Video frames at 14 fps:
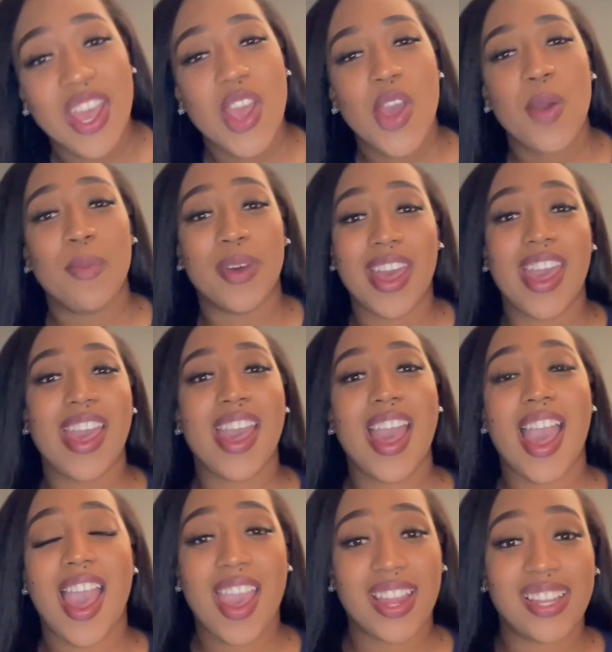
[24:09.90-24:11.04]
But
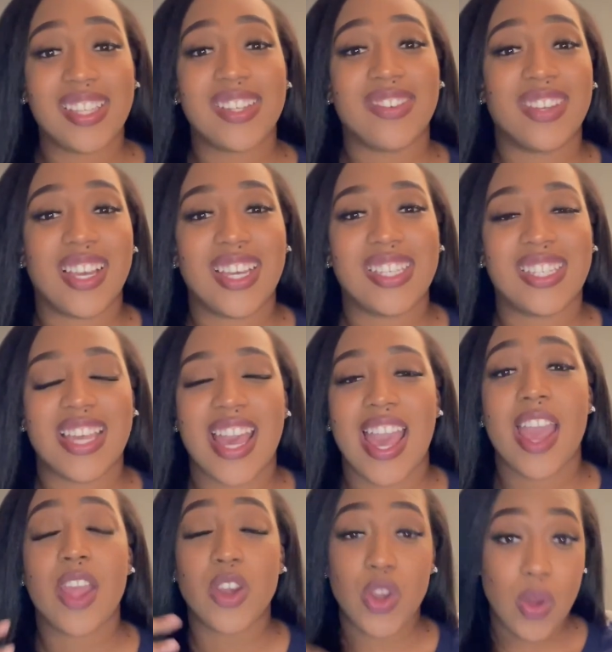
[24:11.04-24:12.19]
I need to realize that
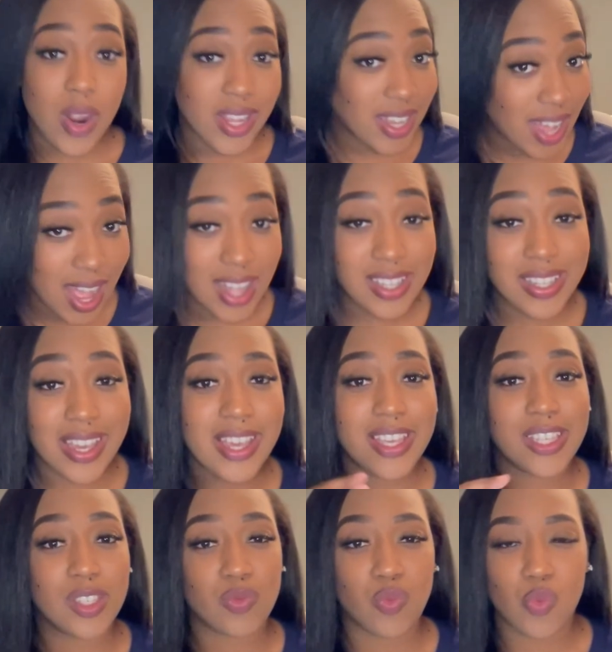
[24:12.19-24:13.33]
knowing the content
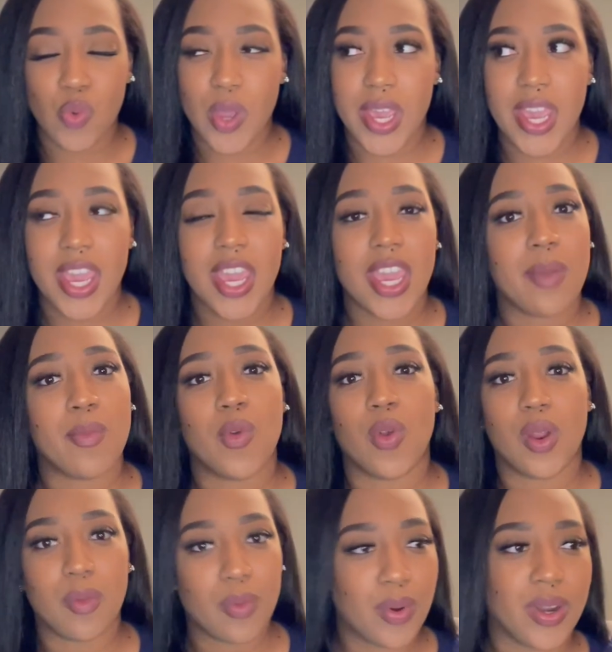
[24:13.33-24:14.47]
is way more
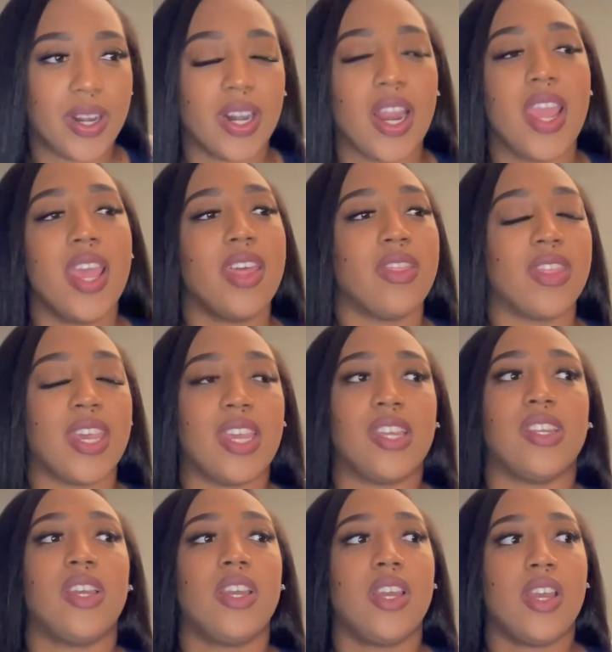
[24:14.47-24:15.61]
important than,
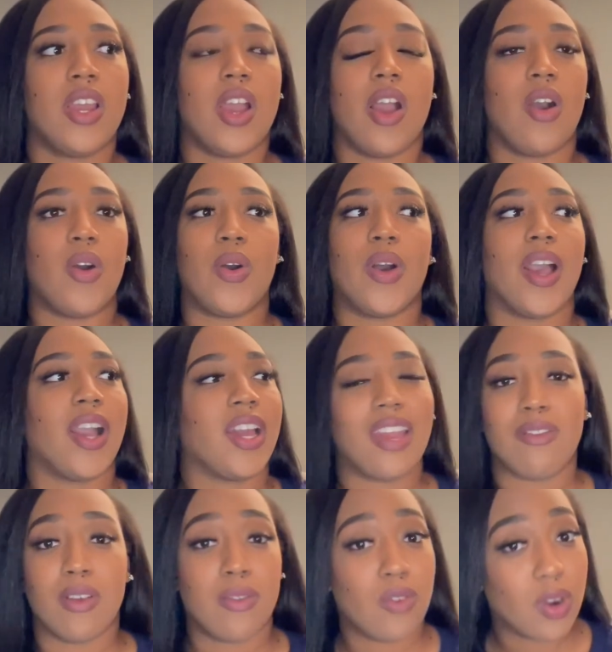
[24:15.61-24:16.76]
oh, I gotta have a
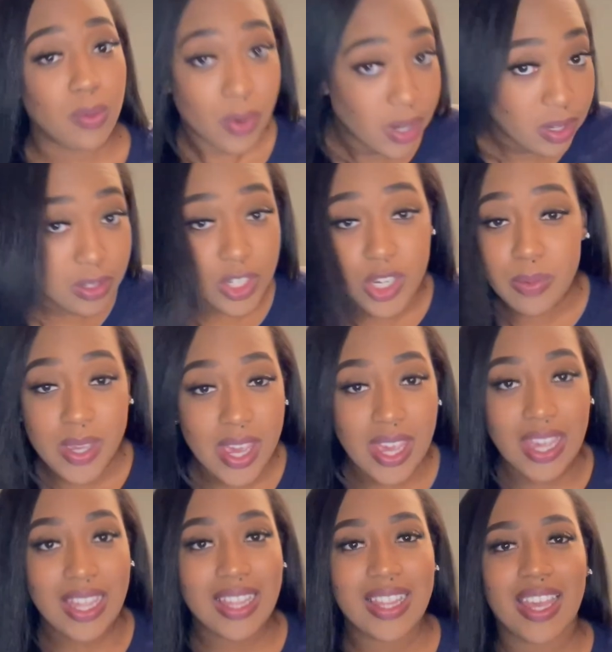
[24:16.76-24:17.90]
4.0 GPA.
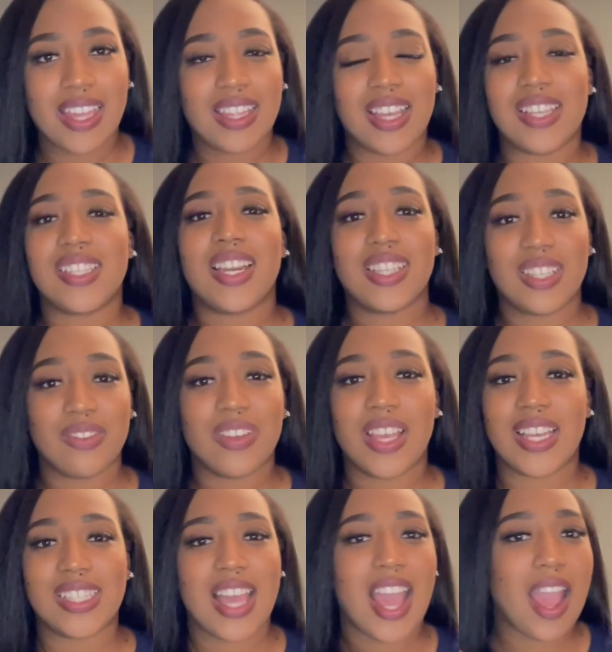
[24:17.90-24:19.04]
Like, that's what I need to realize.
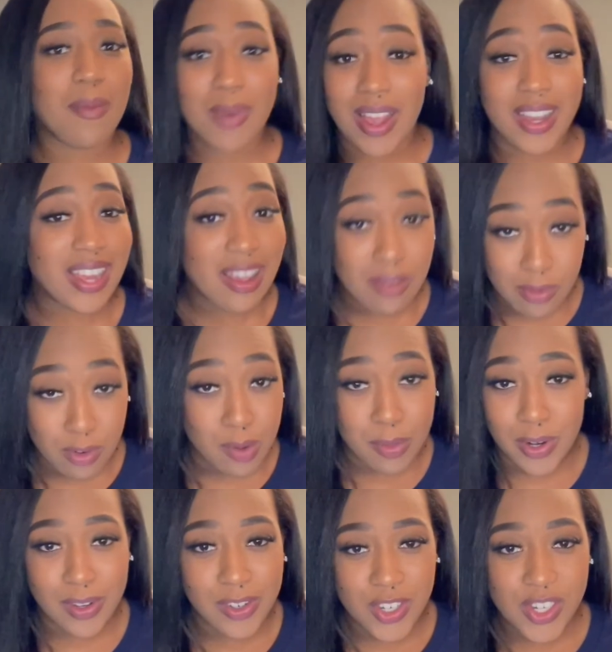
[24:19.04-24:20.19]
I'm not gonna have a 4.0
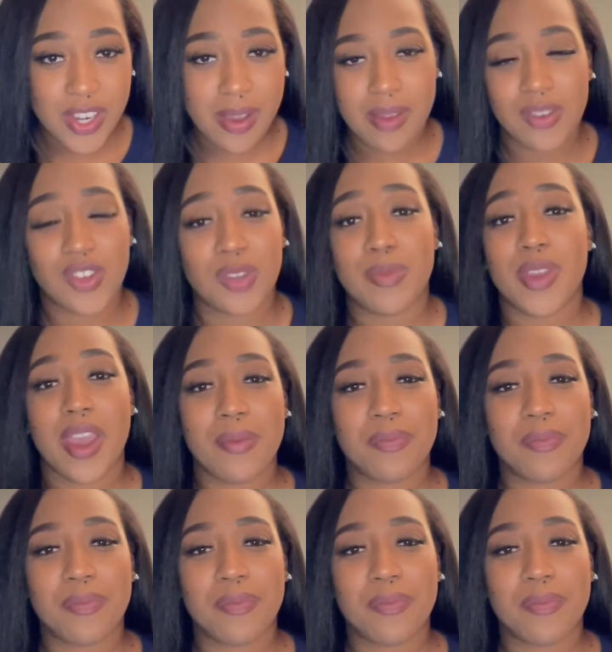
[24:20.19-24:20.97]
GPA.